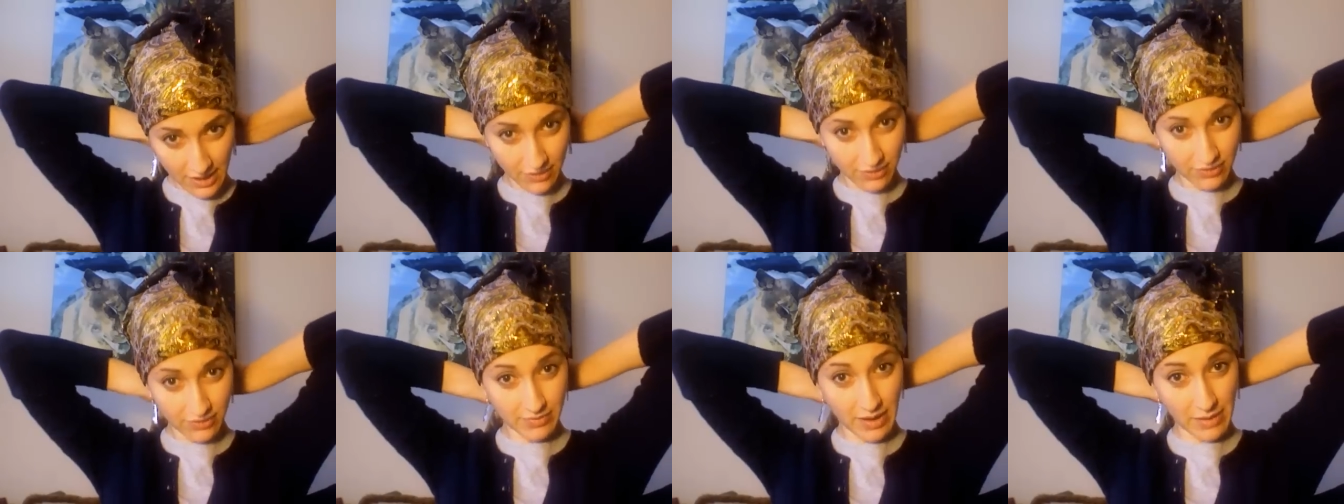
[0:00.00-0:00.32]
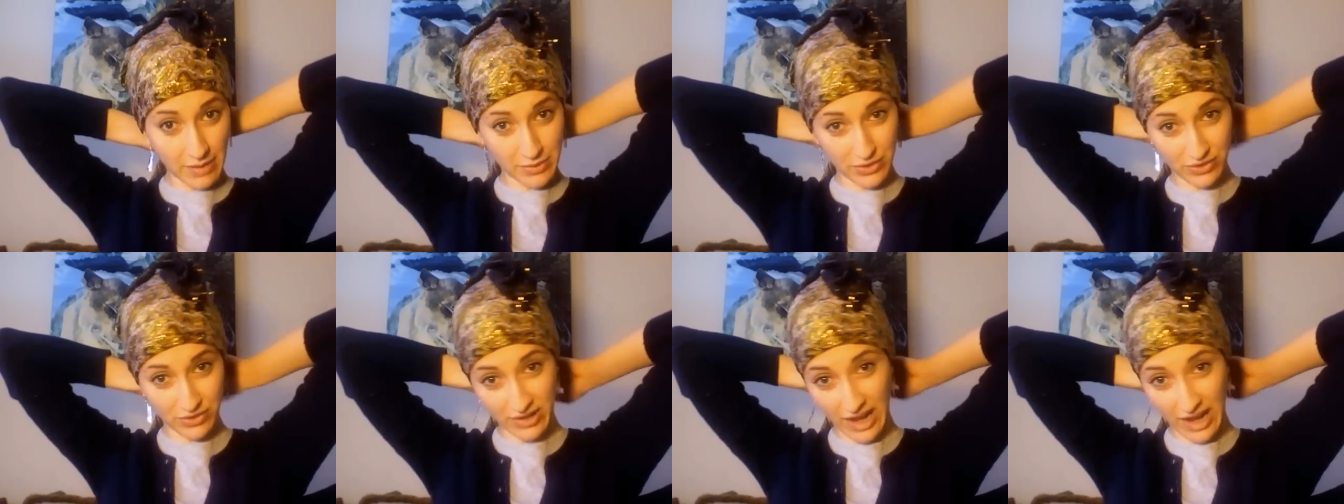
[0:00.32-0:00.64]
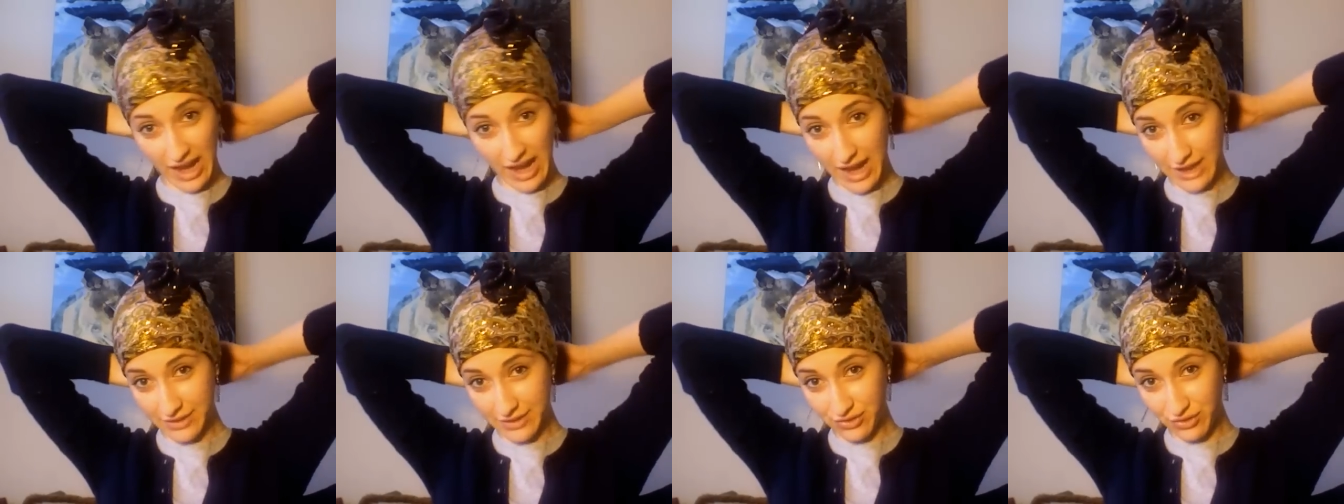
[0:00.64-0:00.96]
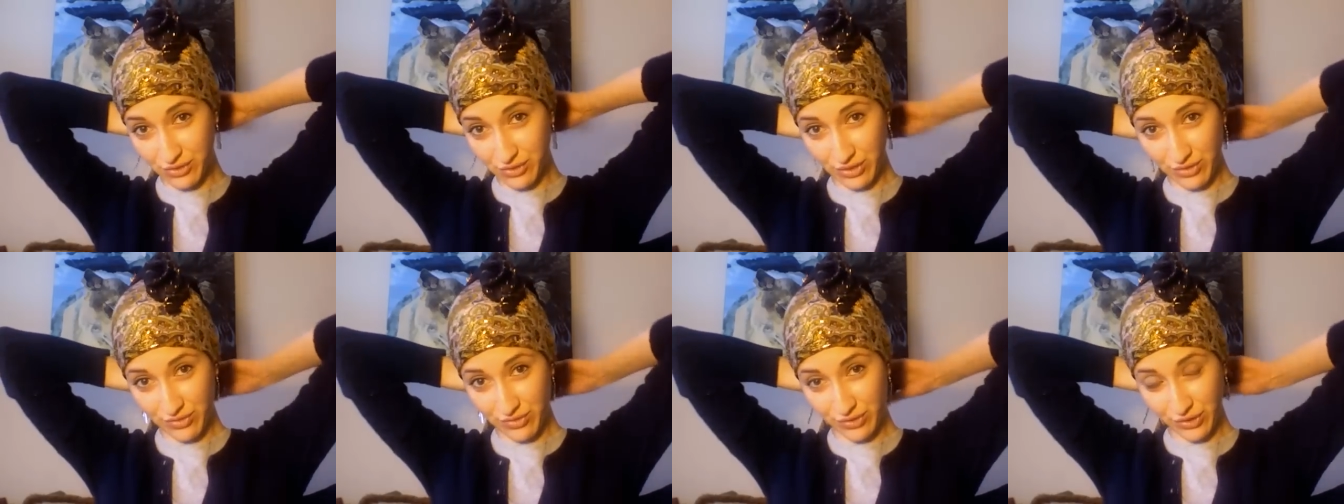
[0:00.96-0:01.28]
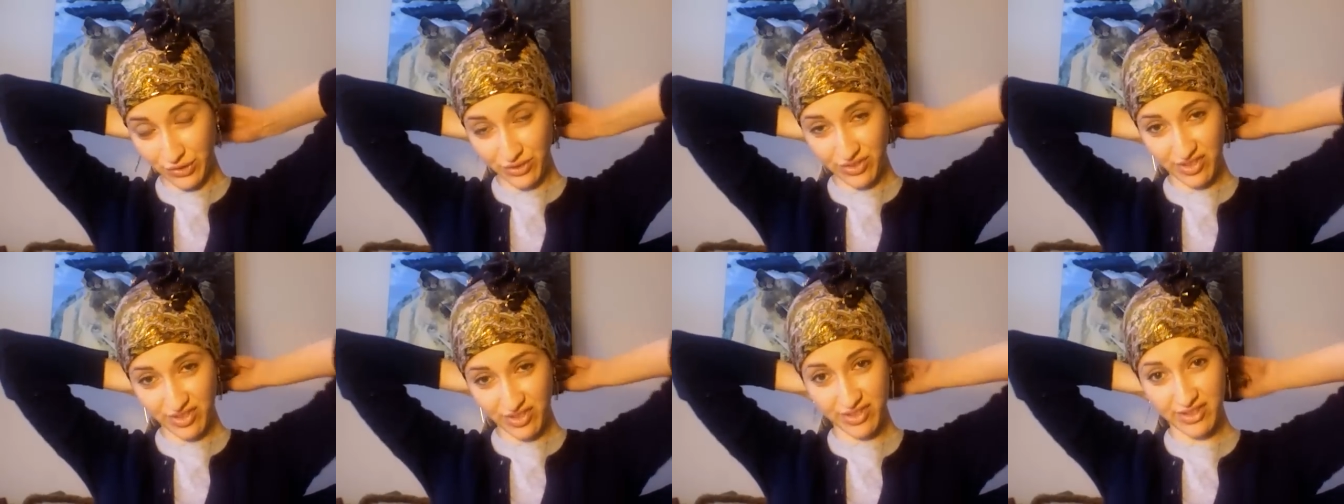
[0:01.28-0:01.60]
Remember, tie, do the
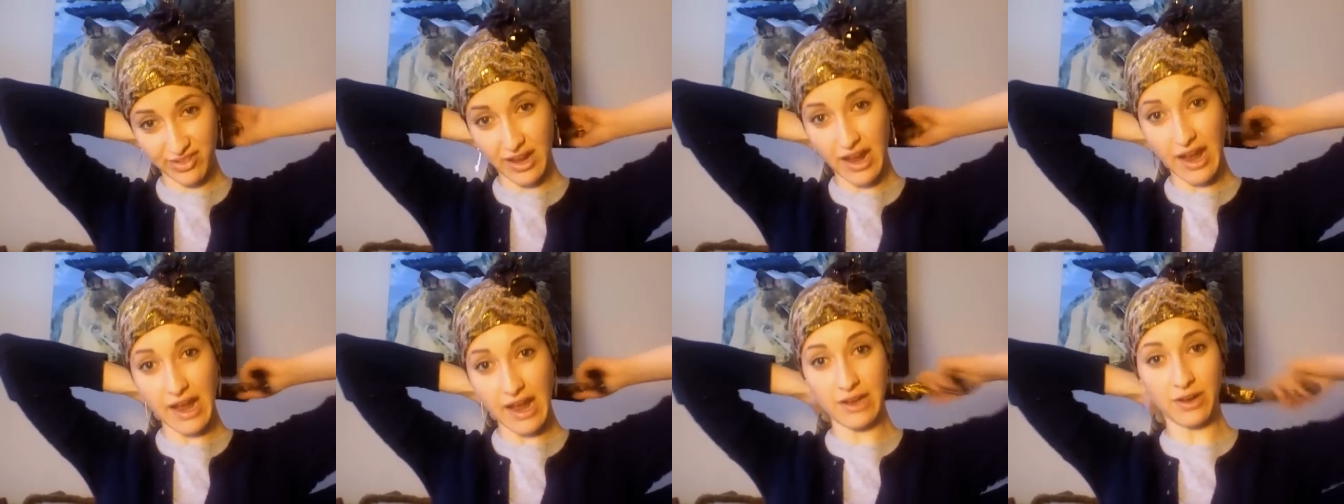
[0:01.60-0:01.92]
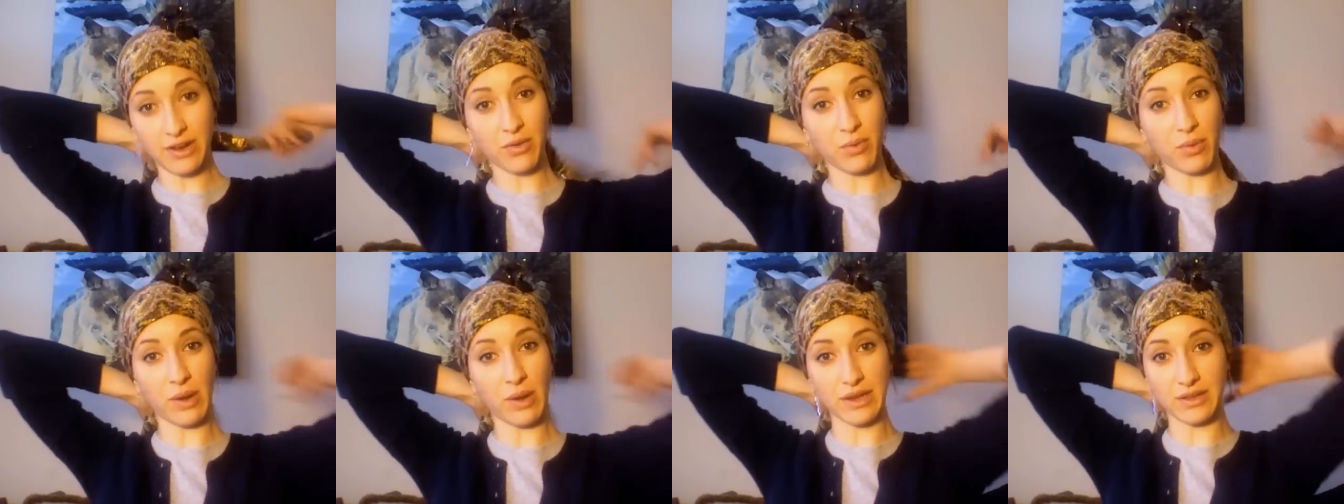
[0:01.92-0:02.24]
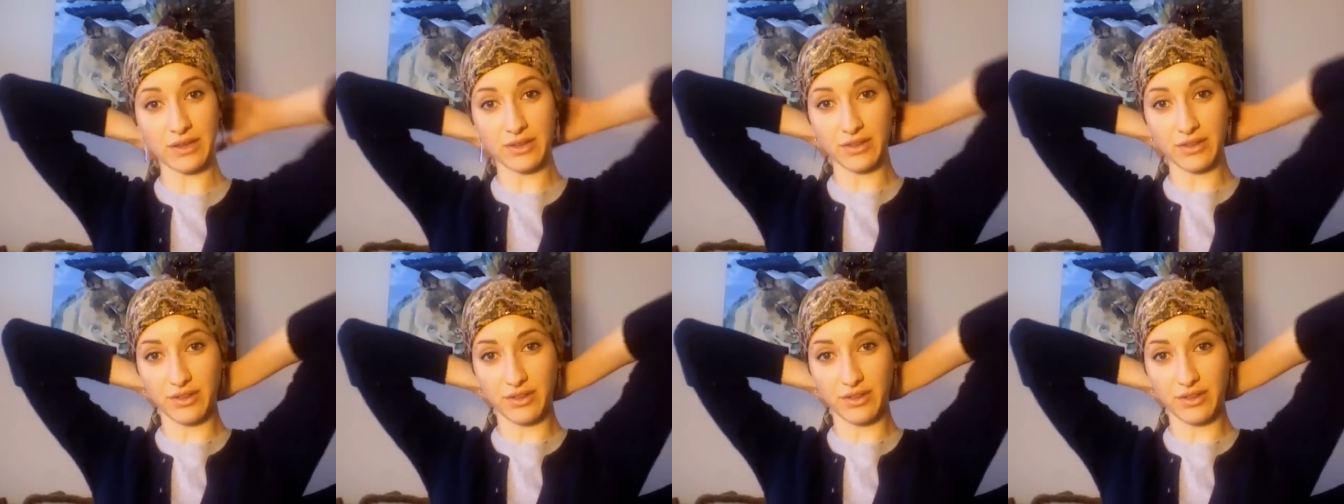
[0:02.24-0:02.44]
first tie quite